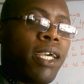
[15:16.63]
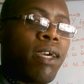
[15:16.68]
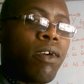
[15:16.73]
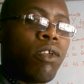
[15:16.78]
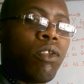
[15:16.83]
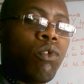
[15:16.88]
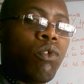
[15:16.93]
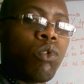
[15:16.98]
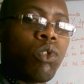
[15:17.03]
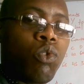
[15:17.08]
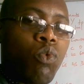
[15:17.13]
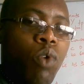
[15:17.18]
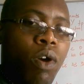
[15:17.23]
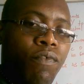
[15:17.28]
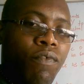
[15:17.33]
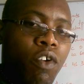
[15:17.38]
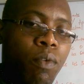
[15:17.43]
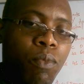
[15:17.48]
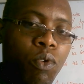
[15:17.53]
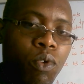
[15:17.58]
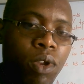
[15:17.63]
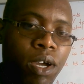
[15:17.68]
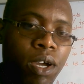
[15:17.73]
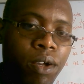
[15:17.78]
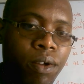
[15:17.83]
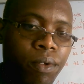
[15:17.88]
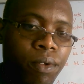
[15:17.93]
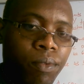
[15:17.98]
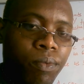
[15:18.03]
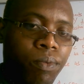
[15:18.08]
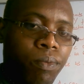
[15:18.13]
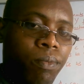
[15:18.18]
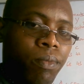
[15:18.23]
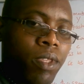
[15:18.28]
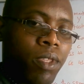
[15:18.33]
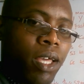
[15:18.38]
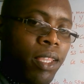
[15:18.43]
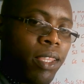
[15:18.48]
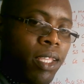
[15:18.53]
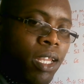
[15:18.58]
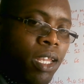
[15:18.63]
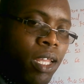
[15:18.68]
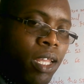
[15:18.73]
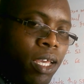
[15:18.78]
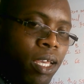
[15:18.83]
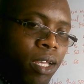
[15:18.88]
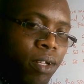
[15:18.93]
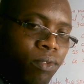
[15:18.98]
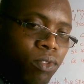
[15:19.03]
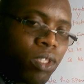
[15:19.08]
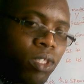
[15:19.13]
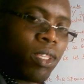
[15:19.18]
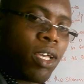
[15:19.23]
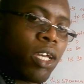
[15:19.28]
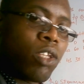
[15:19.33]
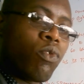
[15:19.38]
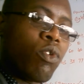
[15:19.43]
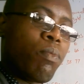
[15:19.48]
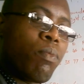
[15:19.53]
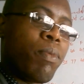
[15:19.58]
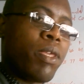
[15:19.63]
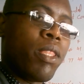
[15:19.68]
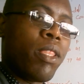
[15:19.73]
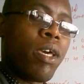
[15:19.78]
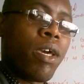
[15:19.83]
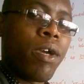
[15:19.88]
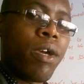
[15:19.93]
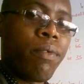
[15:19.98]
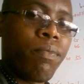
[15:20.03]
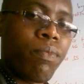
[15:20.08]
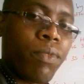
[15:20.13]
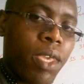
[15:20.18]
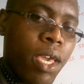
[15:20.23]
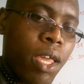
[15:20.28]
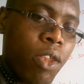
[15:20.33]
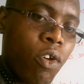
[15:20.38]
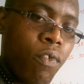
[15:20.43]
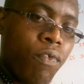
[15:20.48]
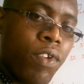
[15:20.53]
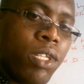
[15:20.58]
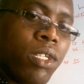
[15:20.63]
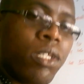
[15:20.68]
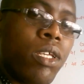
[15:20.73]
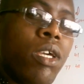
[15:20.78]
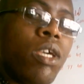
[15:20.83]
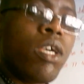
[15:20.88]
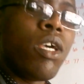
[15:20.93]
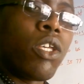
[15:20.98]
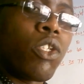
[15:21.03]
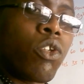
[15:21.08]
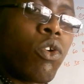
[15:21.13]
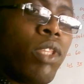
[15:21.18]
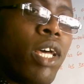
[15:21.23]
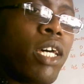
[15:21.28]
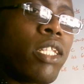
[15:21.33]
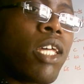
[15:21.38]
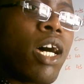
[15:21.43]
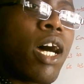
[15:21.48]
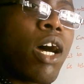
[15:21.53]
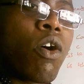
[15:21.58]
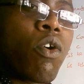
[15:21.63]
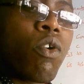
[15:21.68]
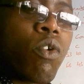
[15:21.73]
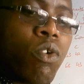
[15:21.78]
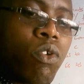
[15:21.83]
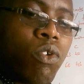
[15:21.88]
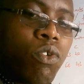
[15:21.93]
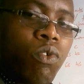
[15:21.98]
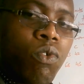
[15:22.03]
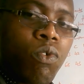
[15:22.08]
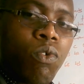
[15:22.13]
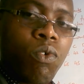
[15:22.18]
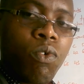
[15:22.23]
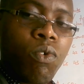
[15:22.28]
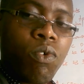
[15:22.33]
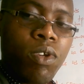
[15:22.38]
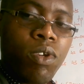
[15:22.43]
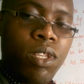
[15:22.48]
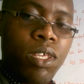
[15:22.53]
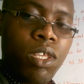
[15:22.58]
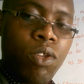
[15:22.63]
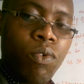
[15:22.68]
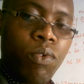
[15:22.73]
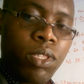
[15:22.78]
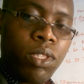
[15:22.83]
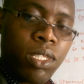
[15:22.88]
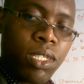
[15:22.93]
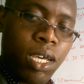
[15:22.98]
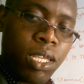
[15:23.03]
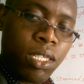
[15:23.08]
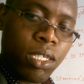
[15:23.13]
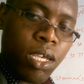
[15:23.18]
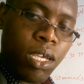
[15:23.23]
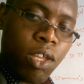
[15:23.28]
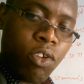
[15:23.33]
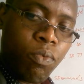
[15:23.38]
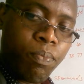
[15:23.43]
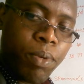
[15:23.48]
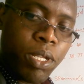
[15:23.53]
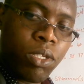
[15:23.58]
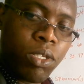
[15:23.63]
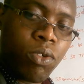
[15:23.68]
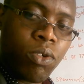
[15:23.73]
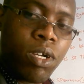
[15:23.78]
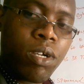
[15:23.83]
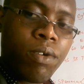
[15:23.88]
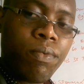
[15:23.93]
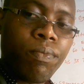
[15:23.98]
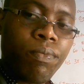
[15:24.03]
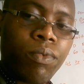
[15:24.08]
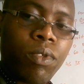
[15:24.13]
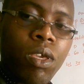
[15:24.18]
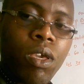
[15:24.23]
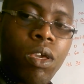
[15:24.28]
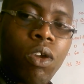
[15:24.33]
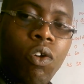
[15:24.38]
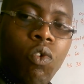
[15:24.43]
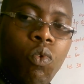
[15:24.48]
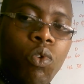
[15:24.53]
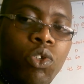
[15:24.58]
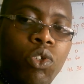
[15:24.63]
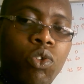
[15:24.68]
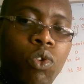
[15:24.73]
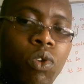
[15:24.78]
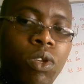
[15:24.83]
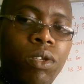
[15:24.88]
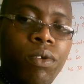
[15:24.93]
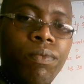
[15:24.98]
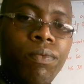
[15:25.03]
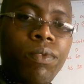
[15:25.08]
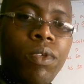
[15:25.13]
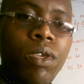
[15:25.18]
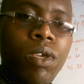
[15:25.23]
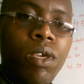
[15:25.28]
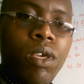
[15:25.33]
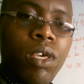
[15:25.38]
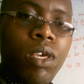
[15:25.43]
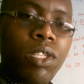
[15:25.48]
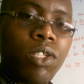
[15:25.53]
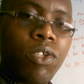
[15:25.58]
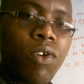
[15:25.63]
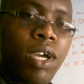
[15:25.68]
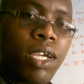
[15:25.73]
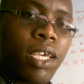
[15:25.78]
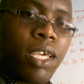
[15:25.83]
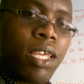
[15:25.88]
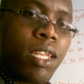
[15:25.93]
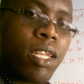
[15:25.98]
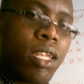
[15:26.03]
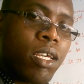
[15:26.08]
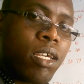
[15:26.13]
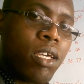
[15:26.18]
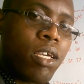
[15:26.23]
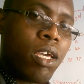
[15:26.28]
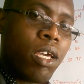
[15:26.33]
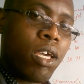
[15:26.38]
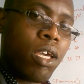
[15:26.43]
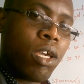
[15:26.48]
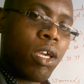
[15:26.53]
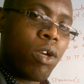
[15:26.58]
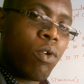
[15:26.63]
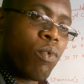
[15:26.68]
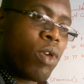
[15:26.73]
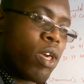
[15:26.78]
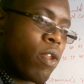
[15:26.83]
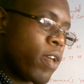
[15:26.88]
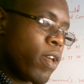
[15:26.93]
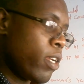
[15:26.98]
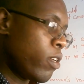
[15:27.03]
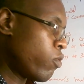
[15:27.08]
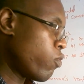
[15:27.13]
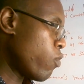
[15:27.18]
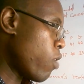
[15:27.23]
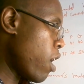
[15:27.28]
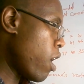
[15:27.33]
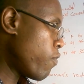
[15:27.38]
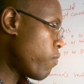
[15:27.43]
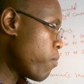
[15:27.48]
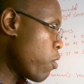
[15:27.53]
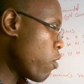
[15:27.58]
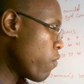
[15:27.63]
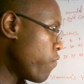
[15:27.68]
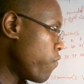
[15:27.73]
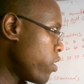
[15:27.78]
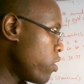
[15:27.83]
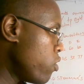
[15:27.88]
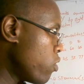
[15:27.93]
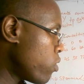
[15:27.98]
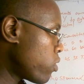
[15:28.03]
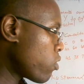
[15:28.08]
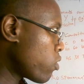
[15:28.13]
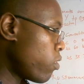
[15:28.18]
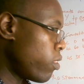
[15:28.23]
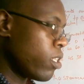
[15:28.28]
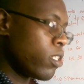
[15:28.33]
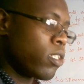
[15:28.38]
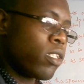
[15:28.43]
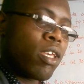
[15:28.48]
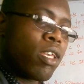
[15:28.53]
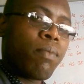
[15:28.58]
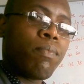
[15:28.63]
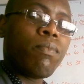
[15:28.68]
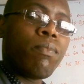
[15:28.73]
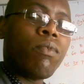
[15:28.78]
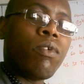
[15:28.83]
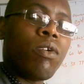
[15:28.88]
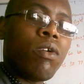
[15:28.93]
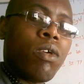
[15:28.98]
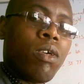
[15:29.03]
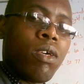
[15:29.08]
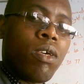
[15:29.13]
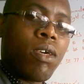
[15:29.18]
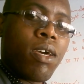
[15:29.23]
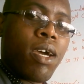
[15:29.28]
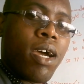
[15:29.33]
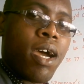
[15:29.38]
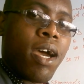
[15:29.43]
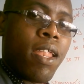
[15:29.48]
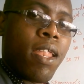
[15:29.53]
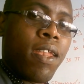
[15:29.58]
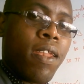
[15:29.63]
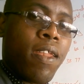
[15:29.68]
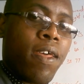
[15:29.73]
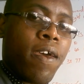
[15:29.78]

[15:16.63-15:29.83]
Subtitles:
use your formula, and then that will be the end of it. So that's how you deal with such kind of particular question. So again, we are going to have more videos on the same, and